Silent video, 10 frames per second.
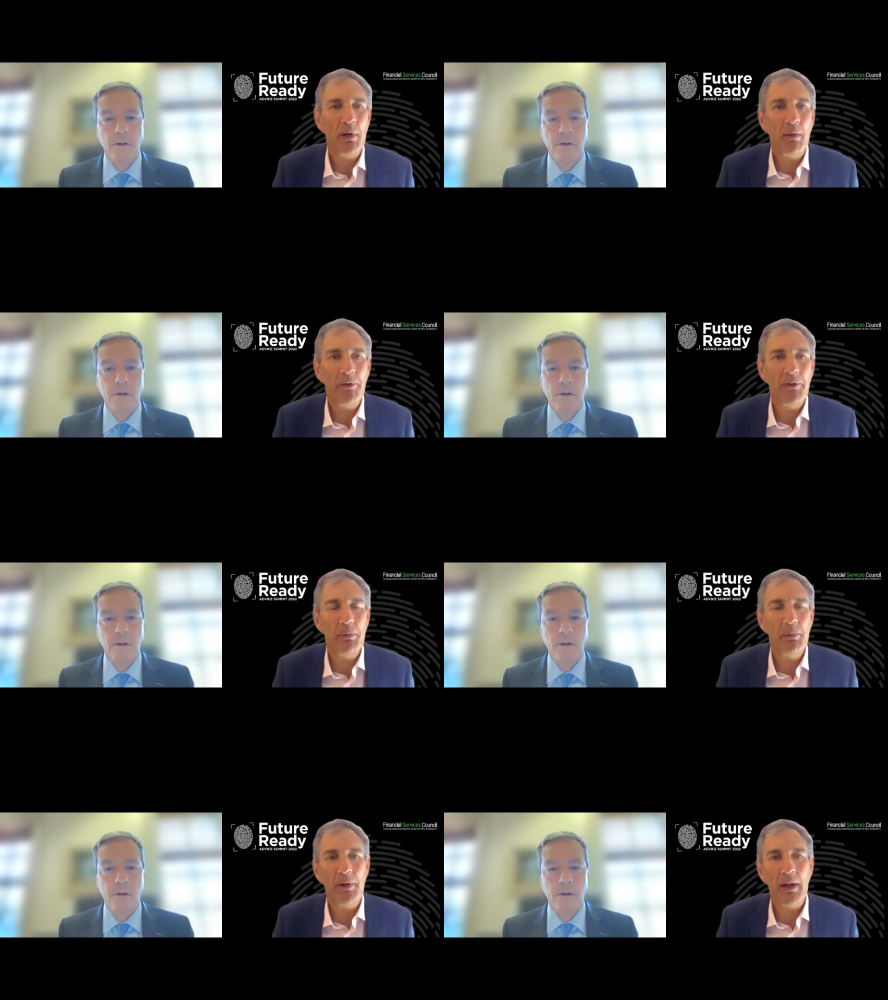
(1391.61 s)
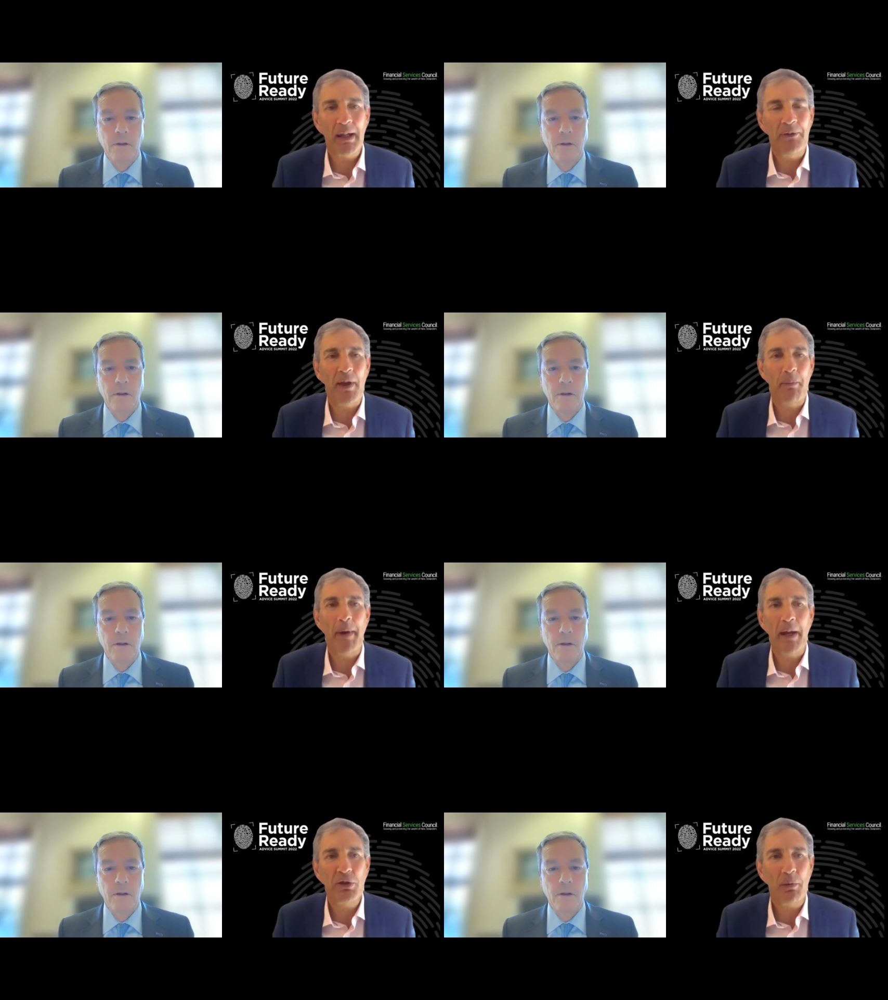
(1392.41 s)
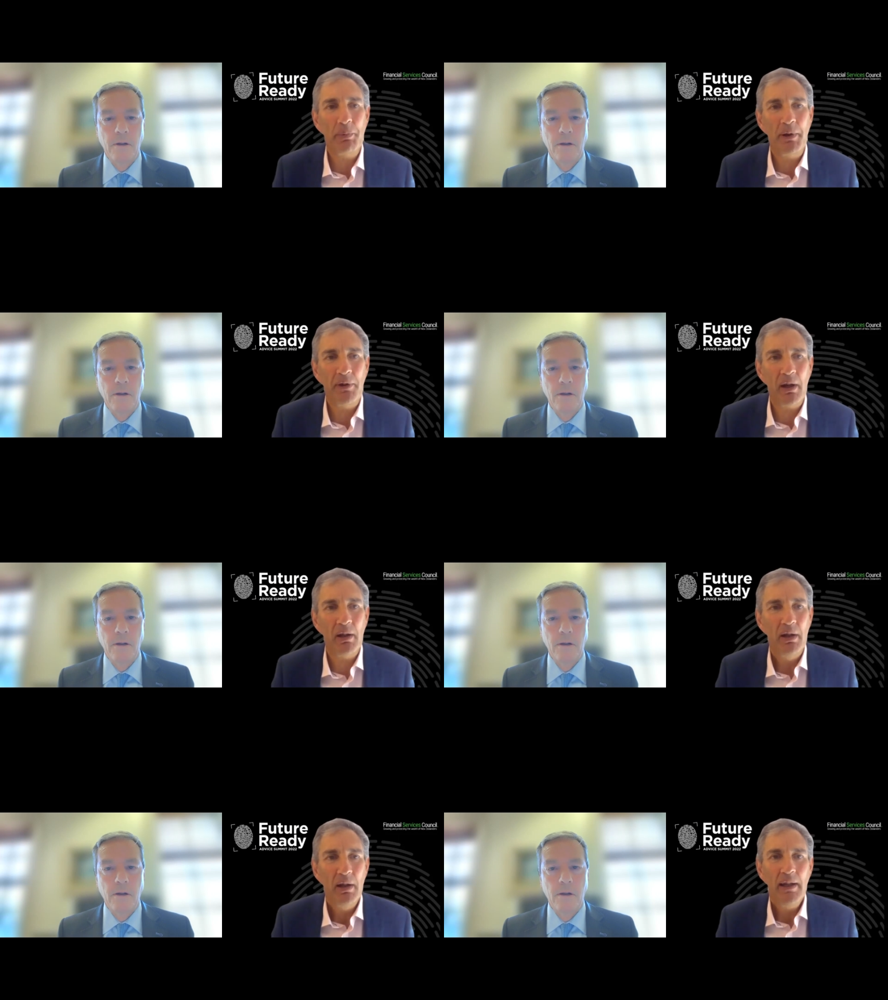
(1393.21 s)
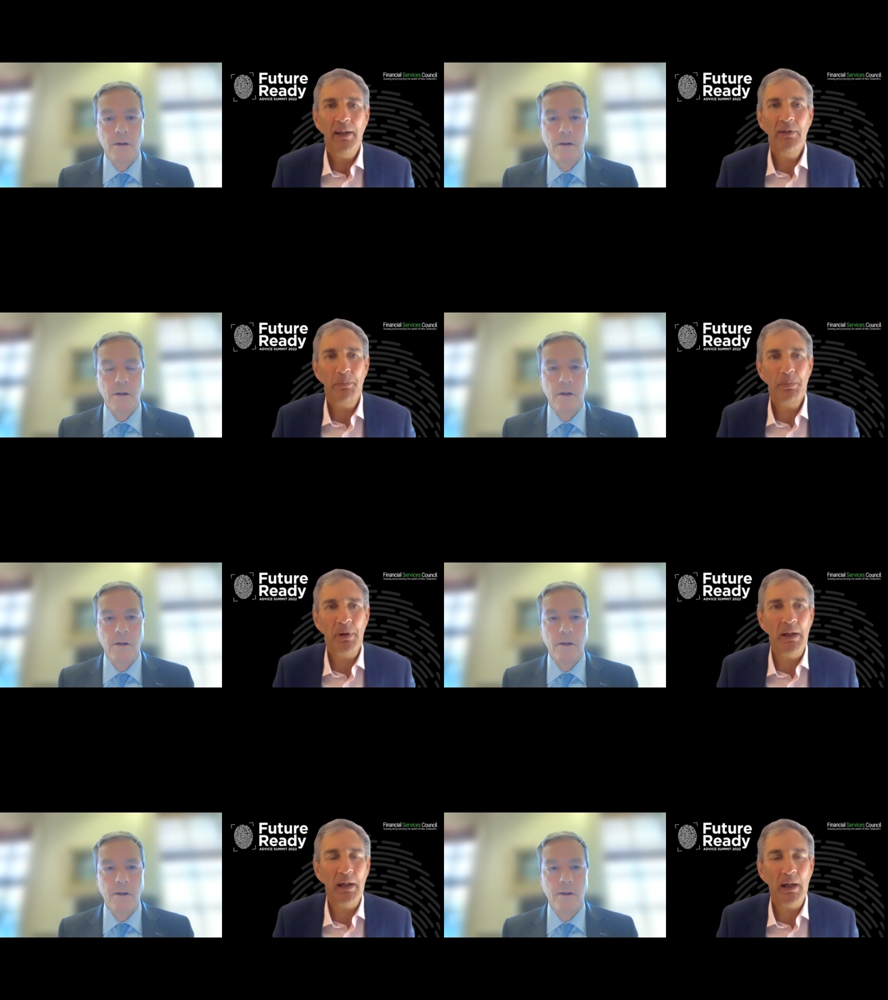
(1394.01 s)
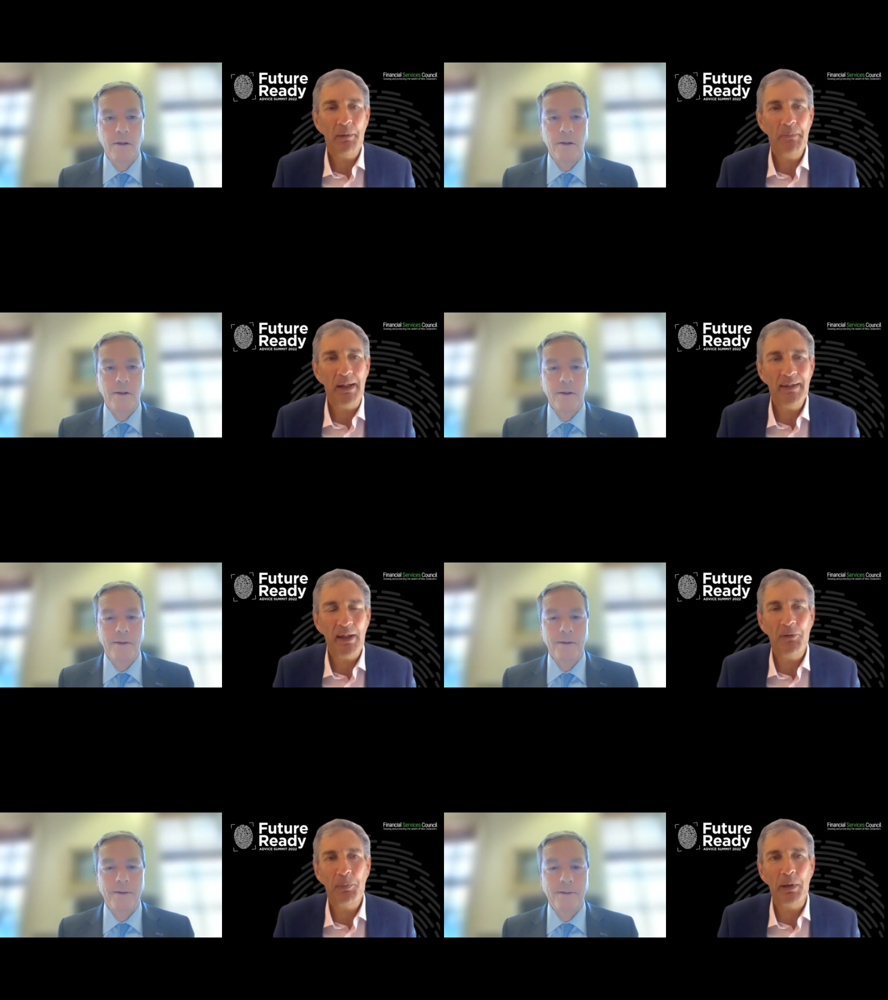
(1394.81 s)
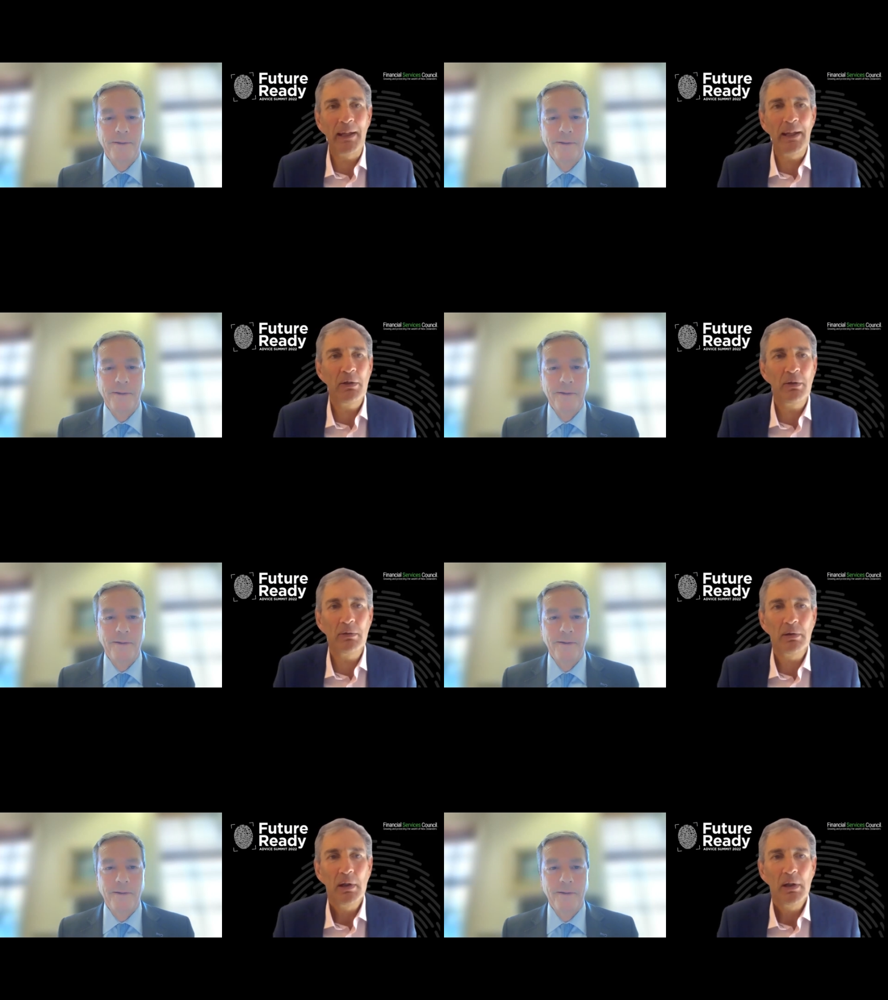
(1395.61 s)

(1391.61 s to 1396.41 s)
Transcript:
Speaker 1: And obviously, against that backdrop is a is a pretty um, intense political